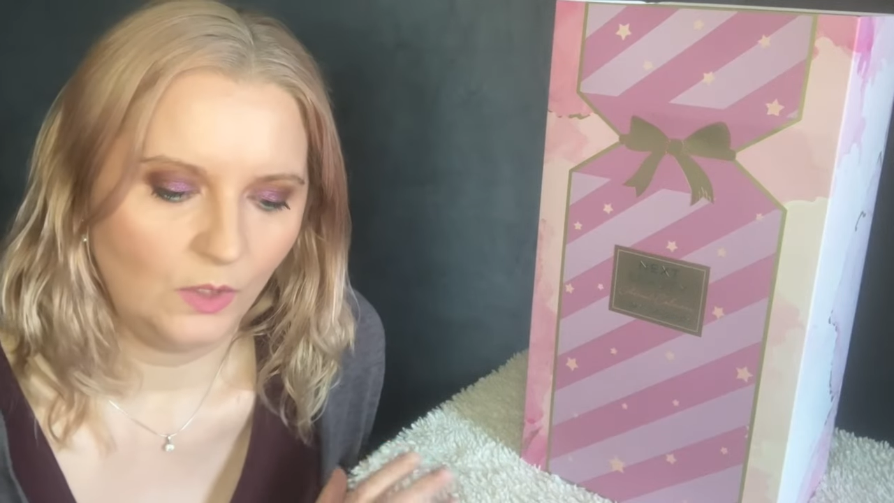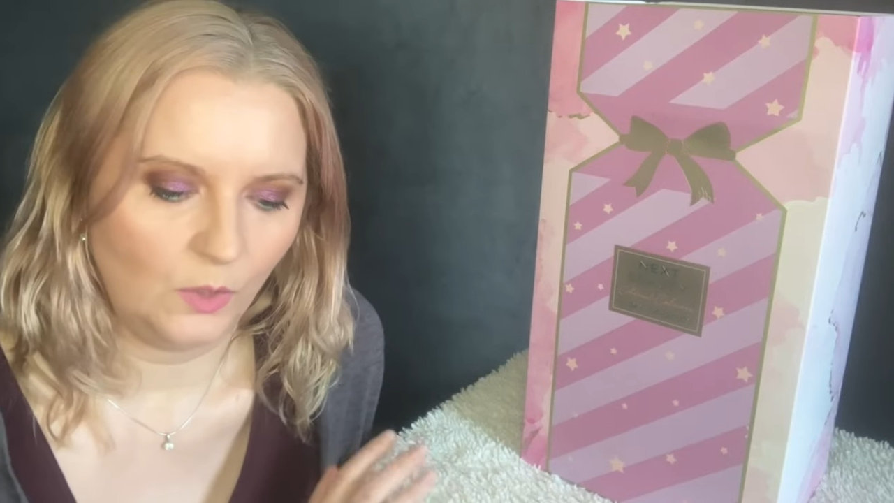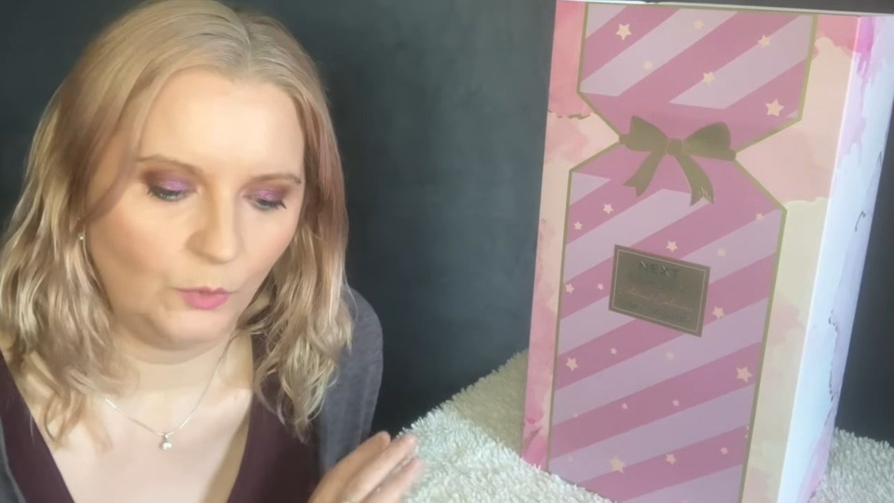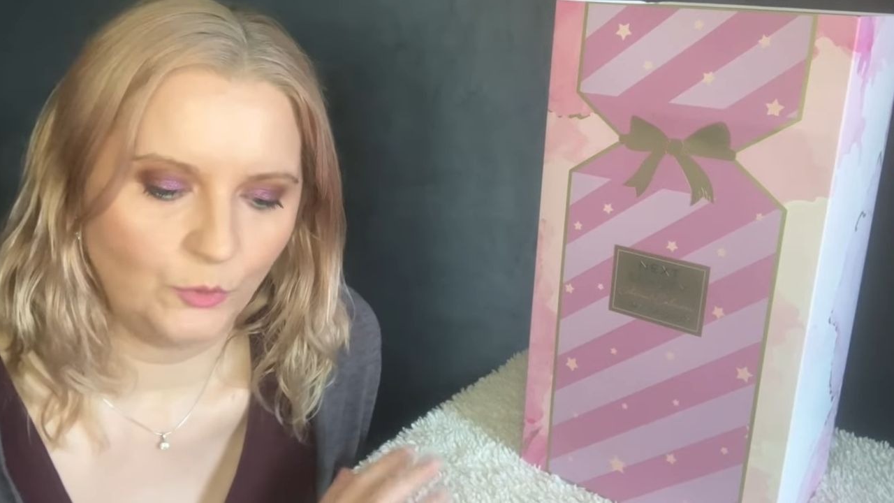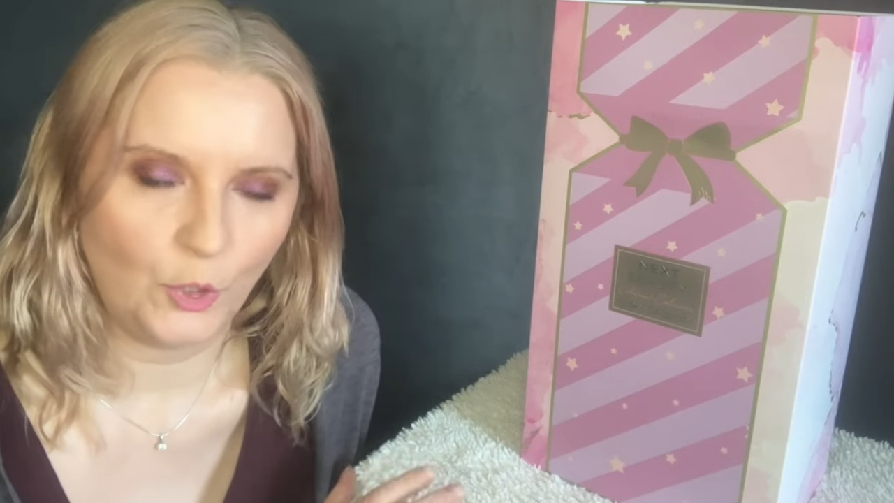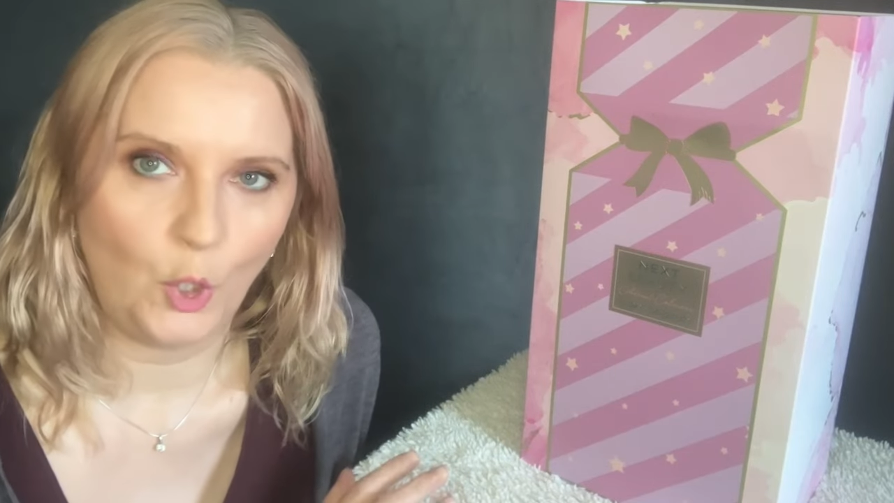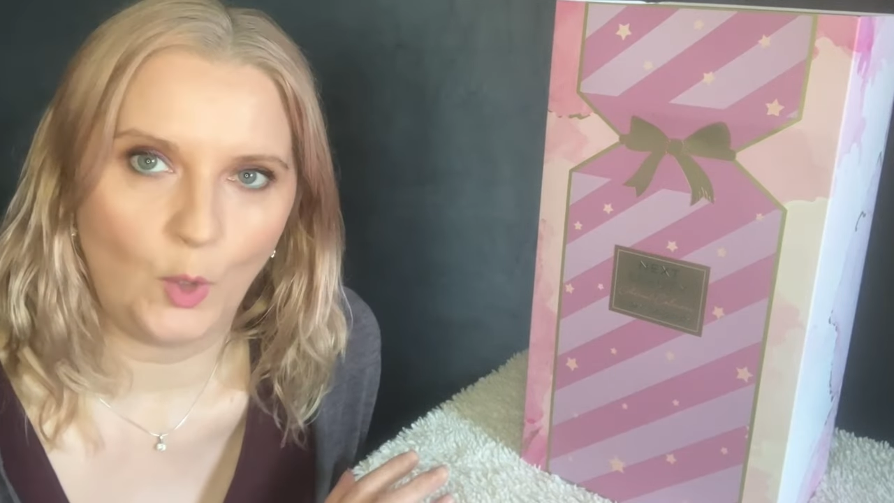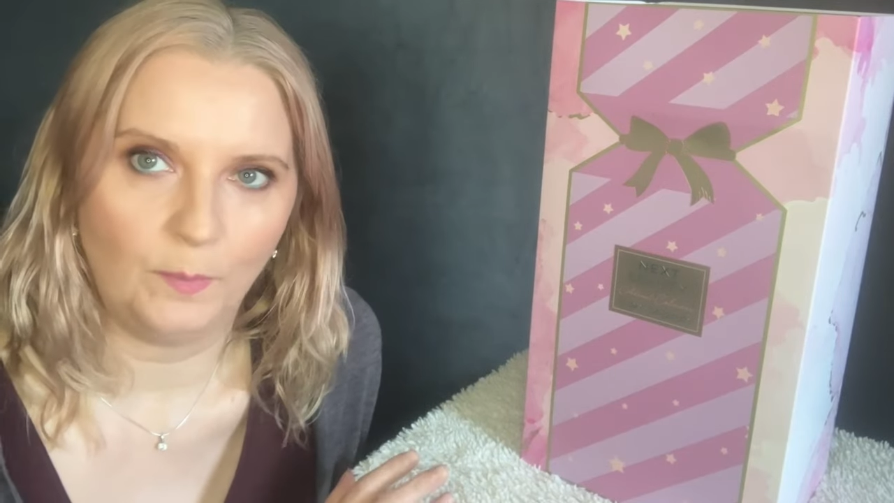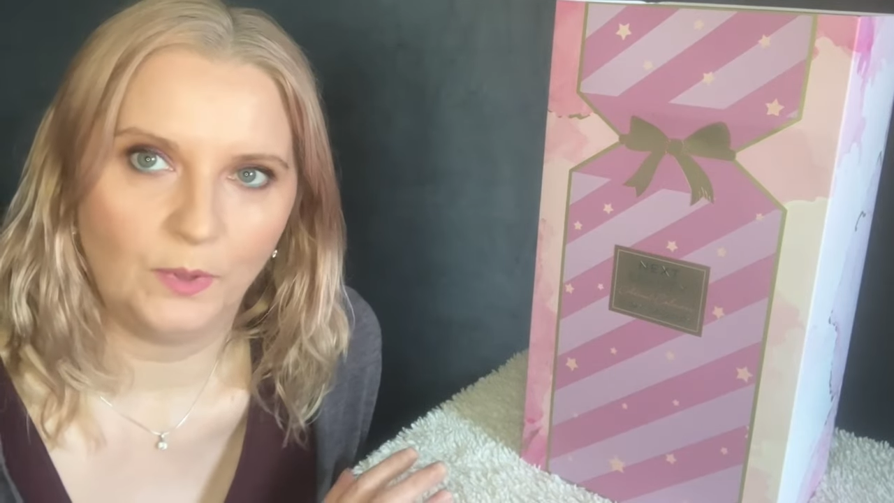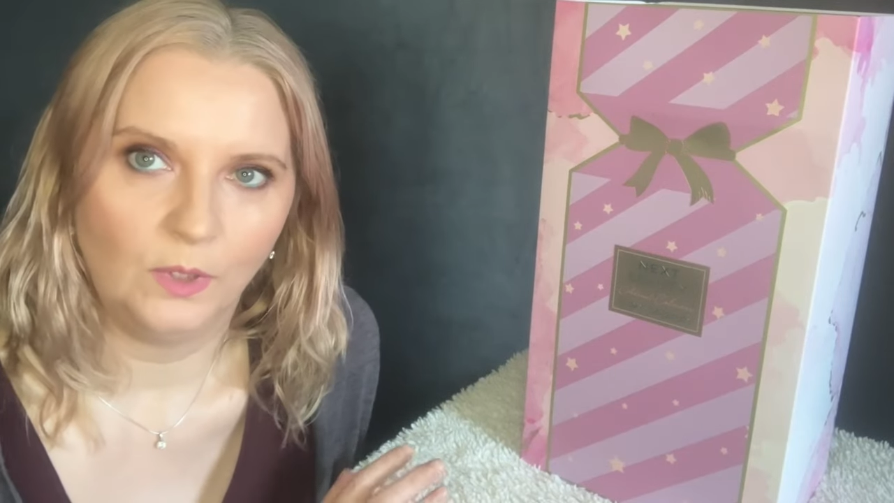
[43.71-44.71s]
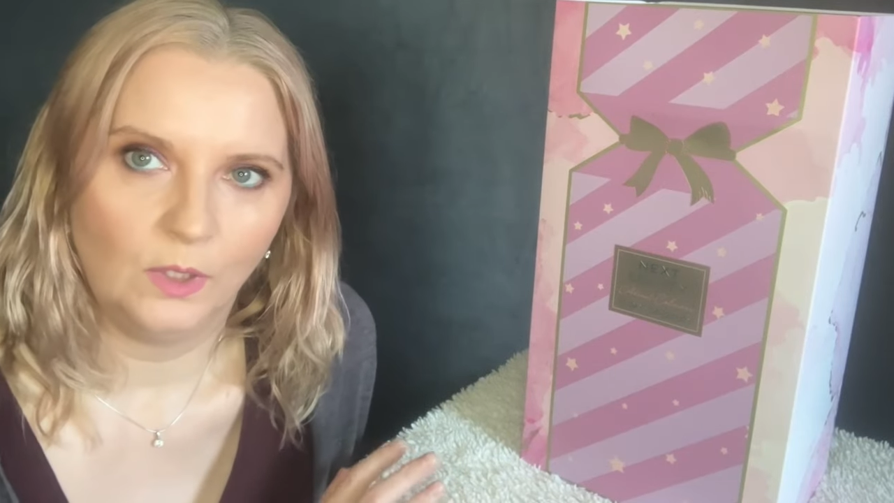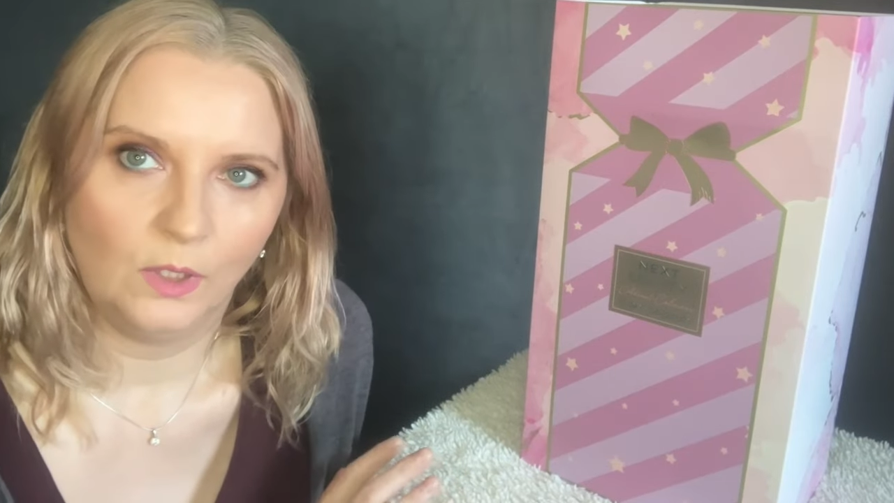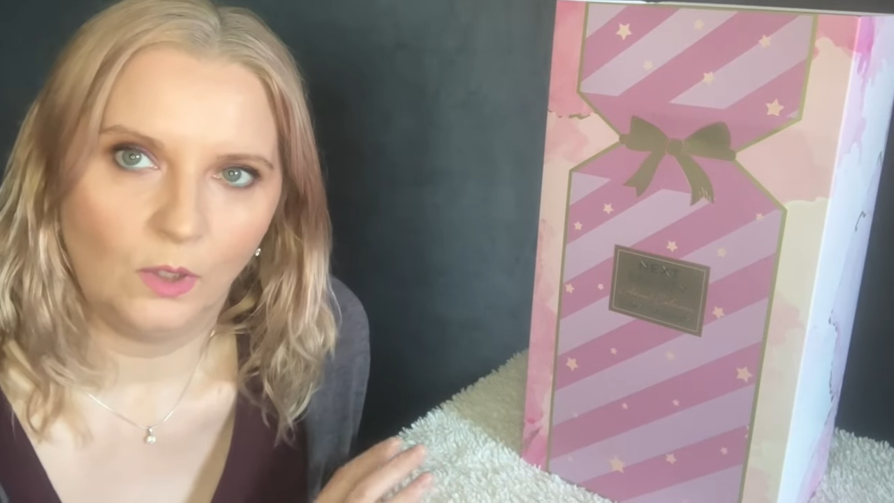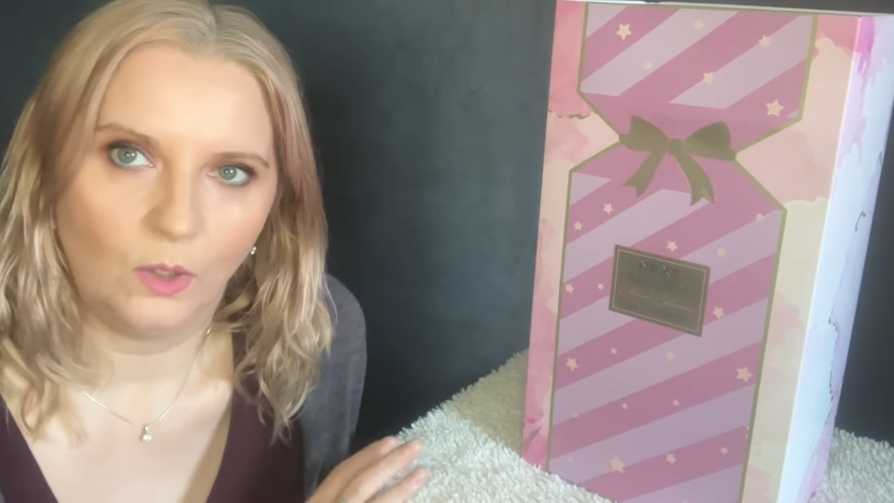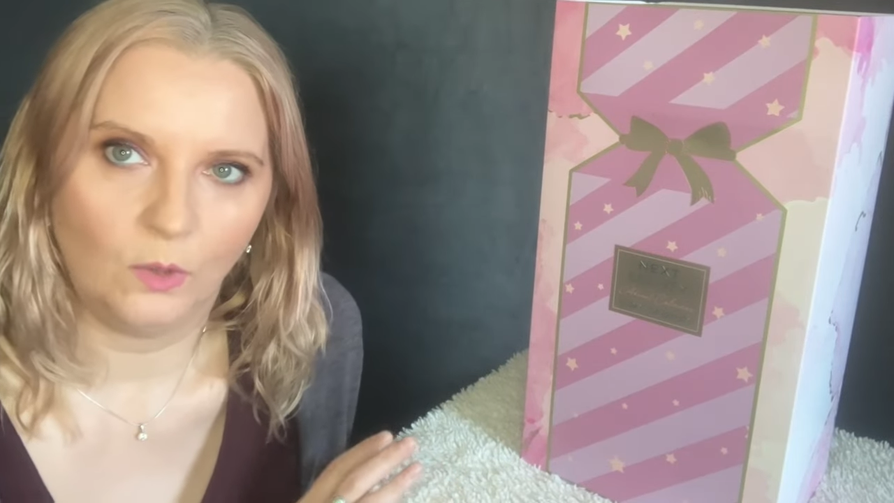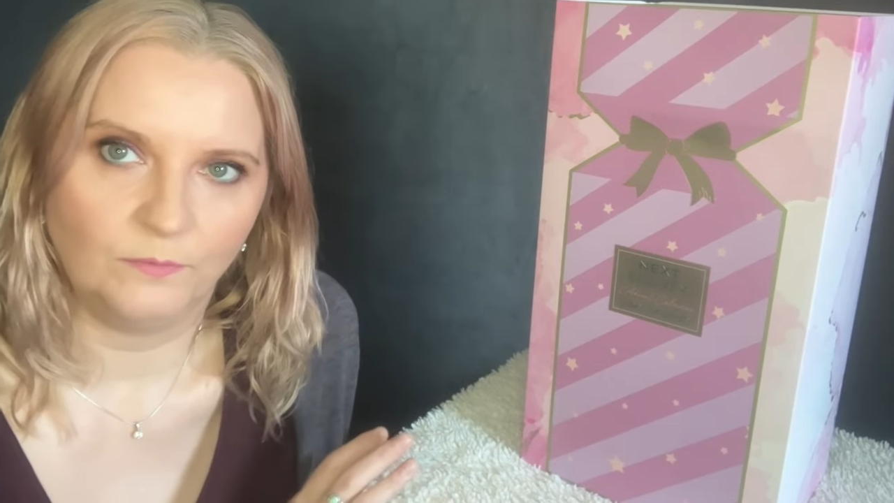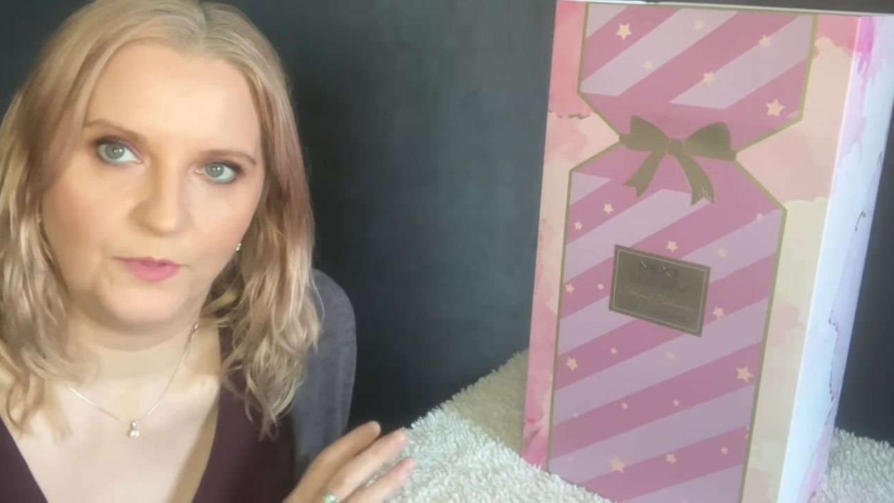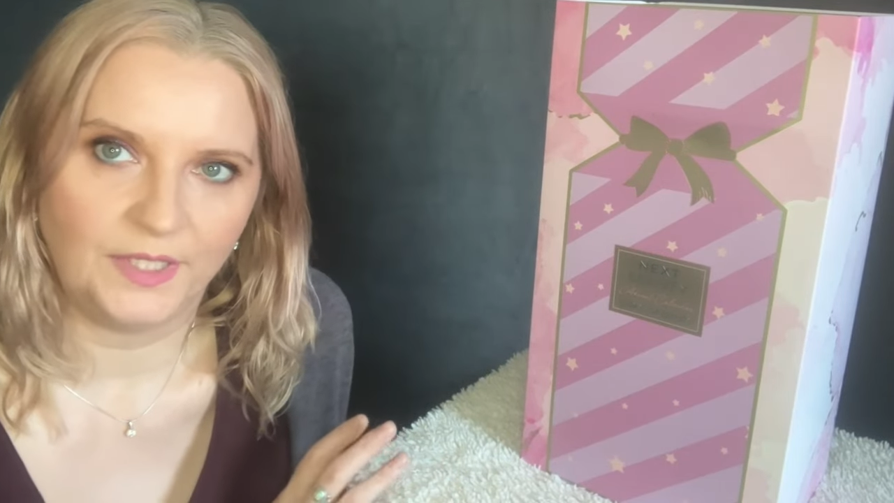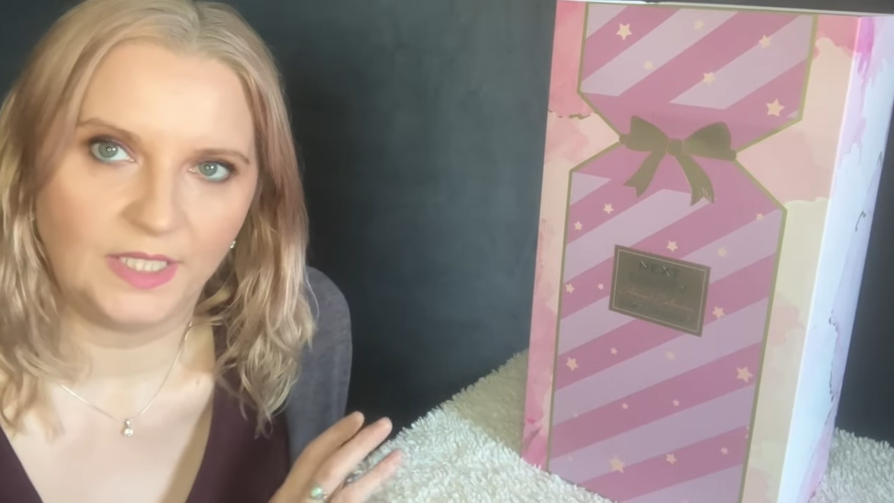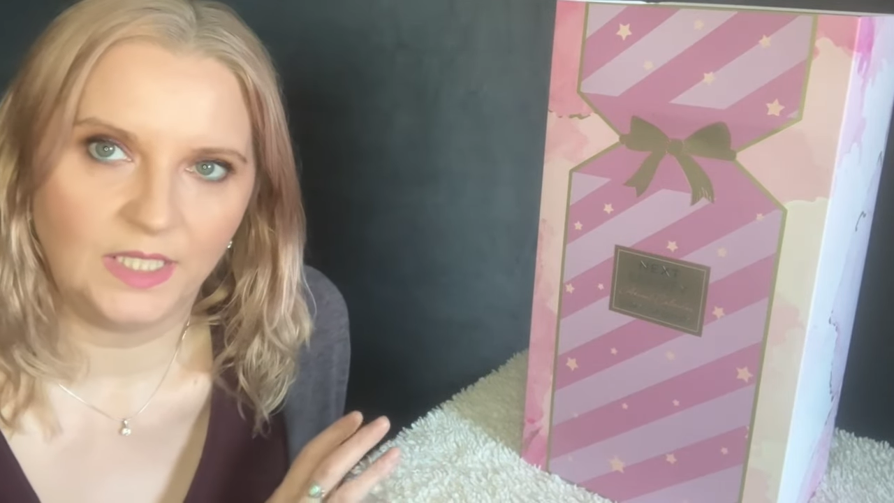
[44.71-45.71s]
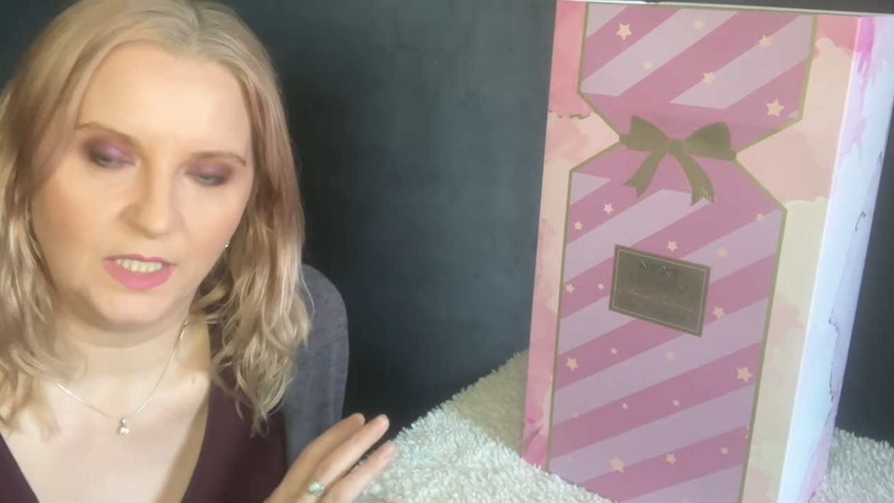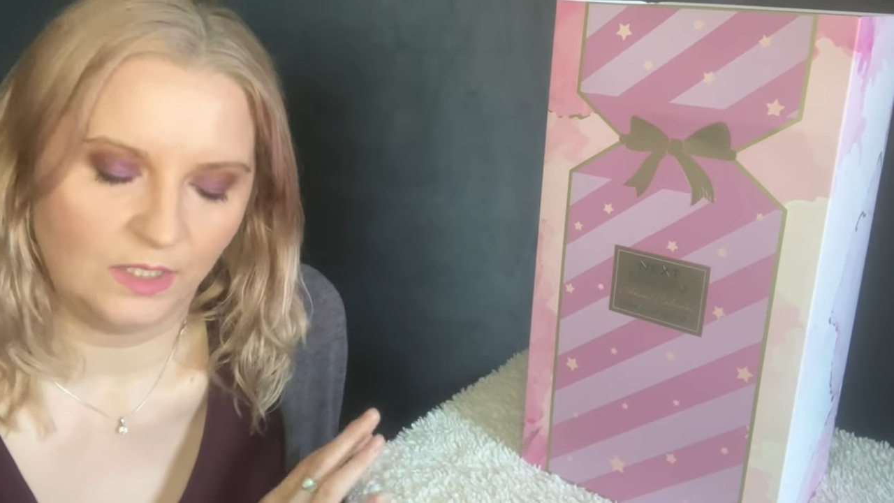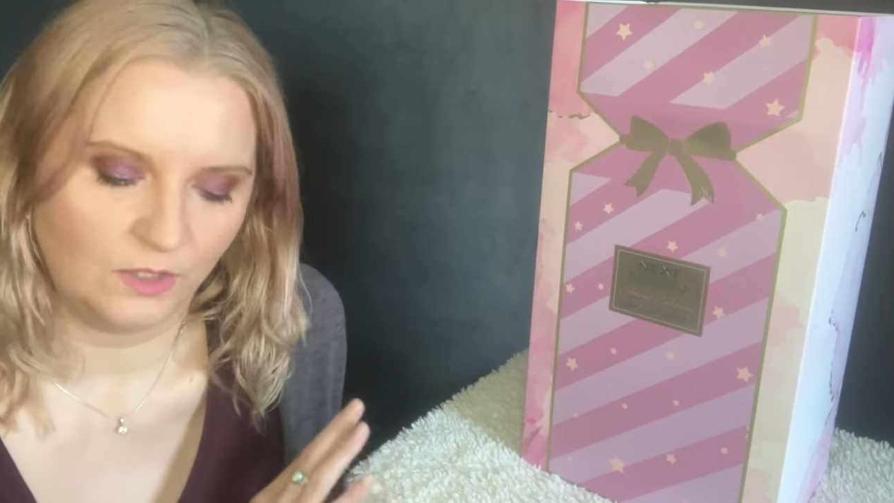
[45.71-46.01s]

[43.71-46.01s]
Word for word: on top of the